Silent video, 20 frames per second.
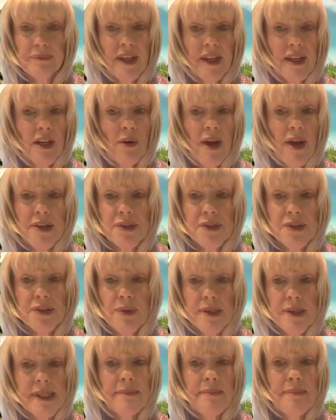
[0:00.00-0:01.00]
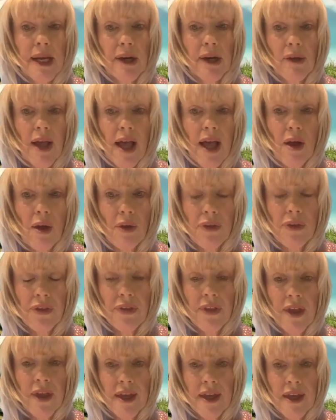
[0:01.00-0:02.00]
as we see mental health
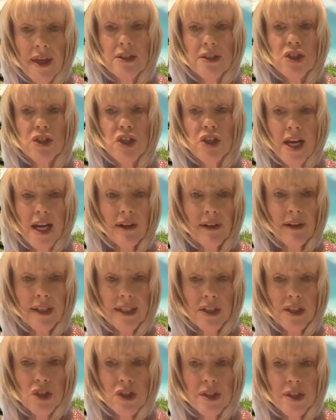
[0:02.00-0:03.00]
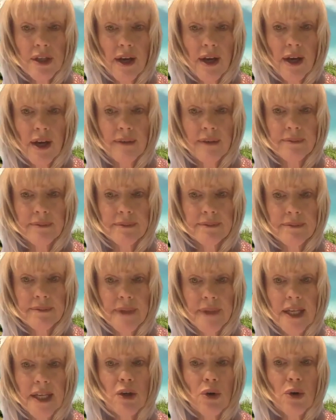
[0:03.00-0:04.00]
challenged
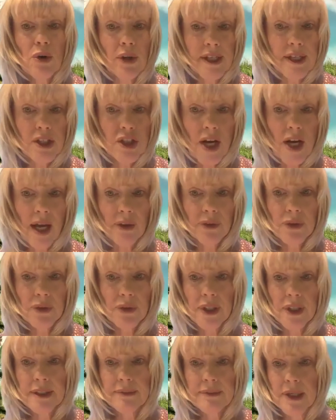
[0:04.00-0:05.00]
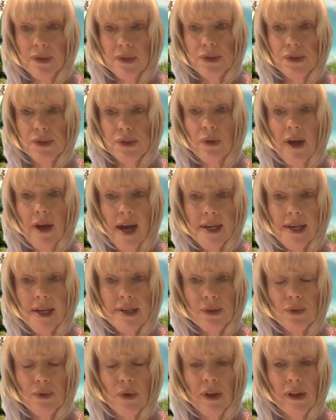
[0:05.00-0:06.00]
in early childhood, middle school, high
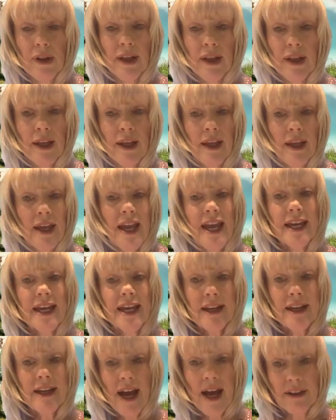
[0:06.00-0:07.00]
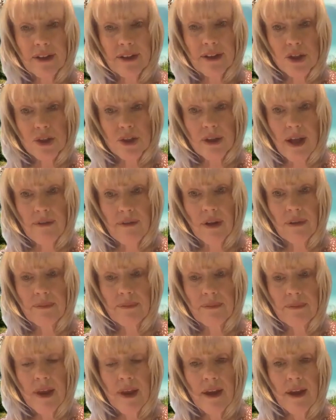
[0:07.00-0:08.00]
school, and college level,
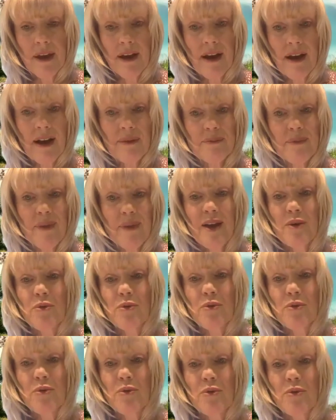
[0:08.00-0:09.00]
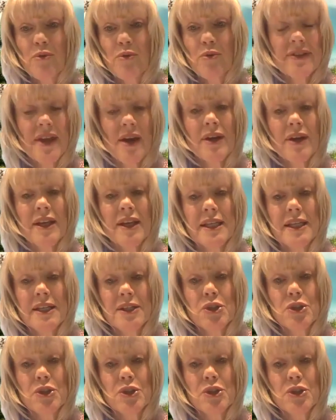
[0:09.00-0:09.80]
we really think that we need to